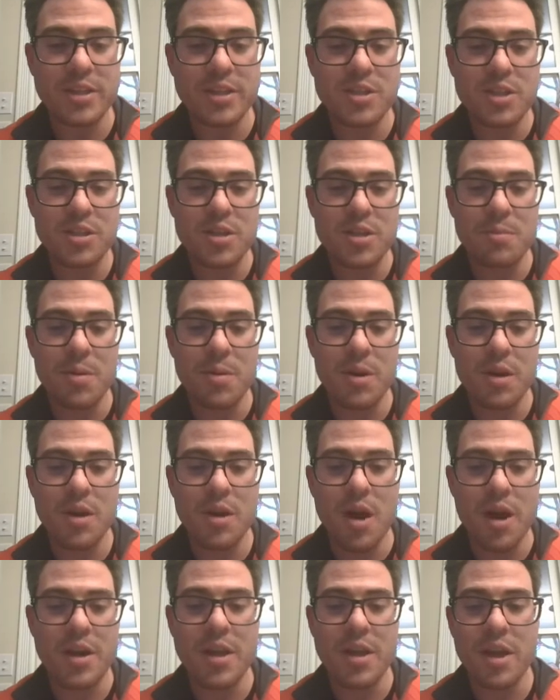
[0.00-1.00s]
just to put it
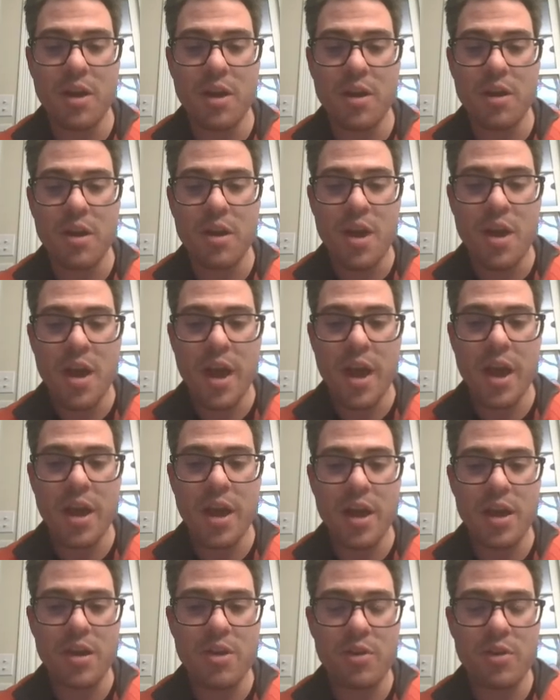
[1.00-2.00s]
on here,
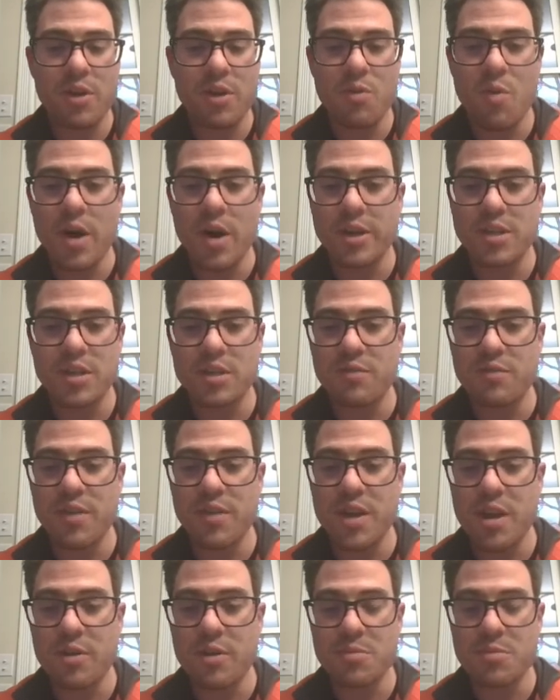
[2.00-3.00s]
and you can watch this
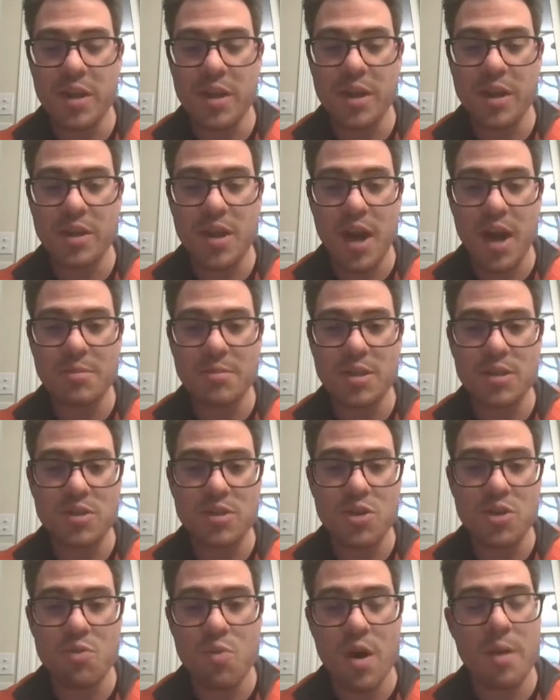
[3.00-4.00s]
video as many times as
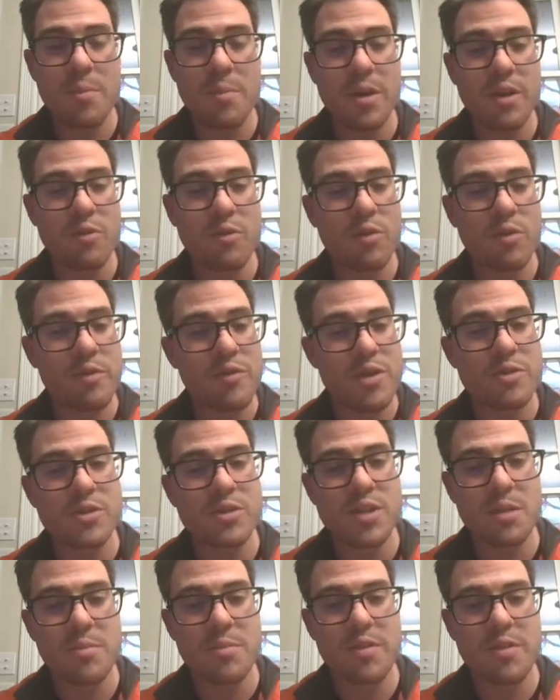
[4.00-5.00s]
you want, but it reviews
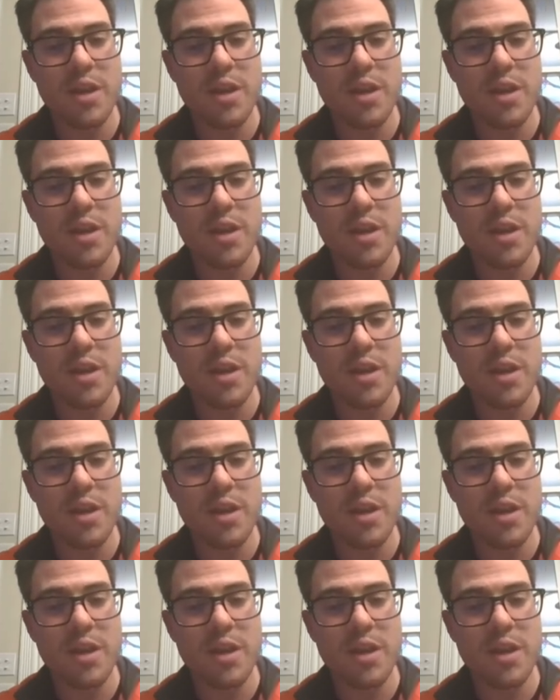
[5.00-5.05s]
some of the